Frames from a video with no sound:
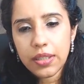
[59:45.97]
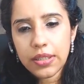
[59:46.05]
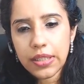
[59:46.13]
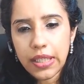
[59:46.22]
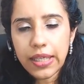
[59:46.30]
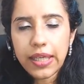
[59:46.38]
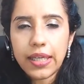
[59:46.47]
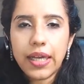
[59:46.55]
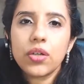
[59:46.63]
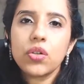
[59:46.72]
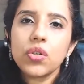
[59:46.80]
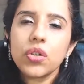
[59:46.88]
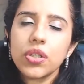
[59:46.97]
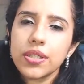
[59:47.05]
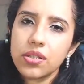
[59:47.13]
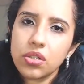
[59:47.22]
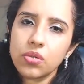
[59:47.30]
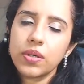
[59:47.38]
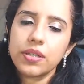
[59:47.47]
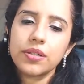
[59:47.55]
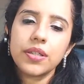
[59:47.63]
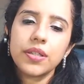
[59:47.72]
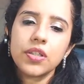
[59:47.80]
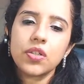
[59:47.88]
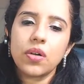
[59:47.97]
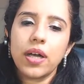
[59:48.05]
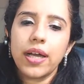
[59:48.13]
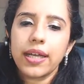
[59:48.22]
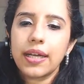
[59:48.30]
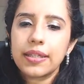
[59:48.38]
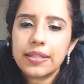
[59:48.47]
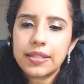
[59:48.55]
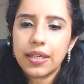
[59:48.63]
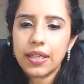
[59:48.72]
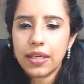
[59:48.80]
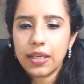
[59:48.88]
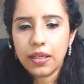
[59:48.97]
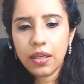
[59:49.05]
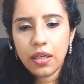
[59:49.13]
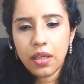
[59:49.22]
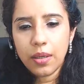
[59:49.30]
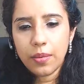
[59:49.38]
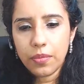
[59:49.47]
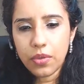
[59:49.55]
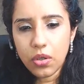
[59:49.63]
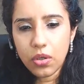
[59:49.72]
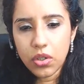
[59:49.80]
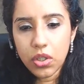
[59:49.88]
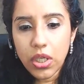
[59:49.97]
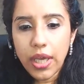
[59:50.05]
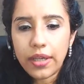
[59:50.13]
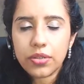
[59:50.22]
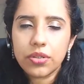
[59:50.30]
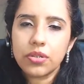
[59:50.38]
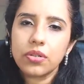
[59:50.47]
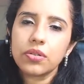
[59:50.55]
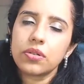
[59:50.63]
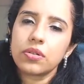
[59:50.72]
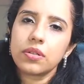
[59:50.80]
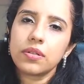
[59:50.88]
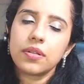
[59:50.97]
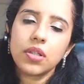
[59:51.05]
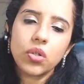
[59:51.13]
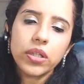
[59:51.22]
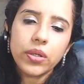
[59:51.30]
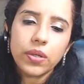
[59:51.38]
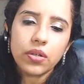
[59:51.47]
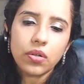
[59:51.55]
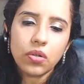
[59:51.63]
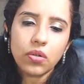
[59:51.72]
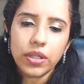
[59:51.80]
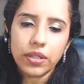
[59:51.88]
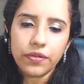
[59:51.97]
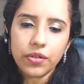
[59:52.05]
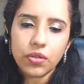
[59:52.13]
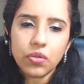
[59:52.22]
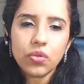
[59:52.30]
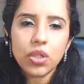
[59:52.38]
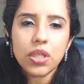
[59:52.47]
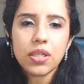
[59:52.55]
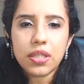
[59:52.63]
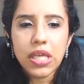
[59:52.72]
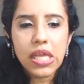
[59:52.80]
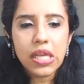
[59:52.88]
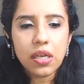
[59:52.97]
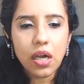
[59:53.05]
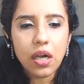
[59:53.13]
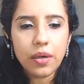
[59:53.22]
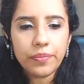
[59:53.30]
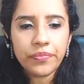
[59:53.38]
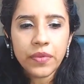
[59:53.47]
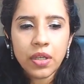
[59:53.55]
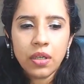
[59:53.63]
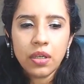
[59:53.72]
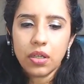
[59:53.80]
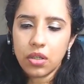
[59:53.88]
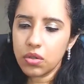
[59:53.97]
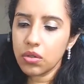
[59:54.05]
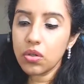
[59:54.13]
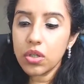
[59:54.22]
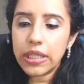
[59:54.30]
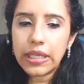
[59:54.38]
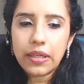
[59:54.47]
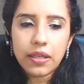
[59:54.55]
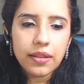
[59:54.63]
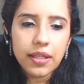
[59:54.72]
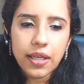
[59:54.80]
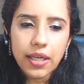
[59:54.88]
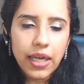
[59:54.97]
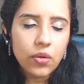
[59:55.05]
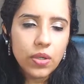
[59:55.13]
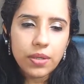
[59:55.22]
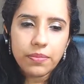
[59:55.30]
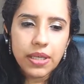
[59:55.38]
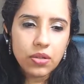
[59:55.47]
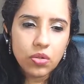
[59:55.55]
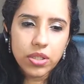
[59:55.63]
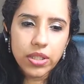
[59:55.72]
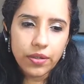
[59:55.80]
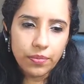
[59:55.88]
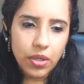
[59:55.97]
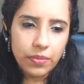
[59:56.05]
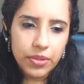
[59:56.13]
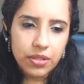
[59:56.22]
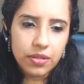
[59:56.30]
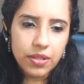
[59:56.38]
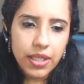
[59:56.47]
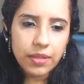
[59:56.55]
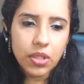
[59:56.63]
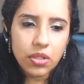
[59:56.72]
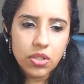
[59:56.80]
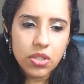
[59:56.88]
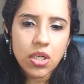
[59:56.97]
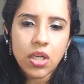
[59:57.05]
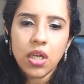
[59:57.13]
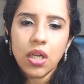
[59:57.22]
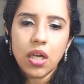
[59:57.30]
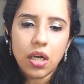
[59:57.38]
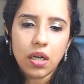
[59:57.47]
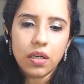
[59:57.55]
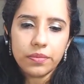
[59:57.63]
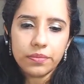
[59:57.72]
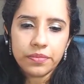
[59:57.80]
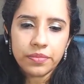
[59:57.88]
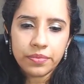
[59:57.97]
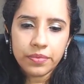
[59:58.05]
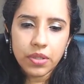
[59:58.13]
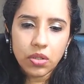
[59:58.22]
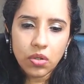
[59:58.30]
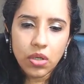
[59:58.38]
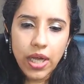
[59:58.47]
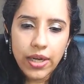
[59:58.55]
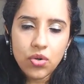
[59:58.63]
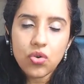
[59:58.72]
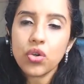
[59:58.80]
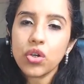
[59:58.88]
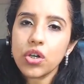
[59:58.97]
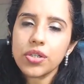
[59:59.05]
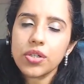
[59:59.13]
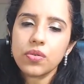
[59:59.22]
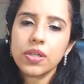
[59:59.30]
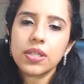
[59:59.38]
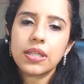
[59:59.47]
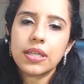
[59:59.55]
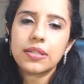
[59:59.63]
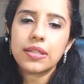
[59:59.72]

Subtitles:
See, again, I don't know your situation, so I can't say, oh, yes, this is the only way to go. And if you do this, then you don't need anything. I don't want to make those kind of promises, right? Because I don't know your situation,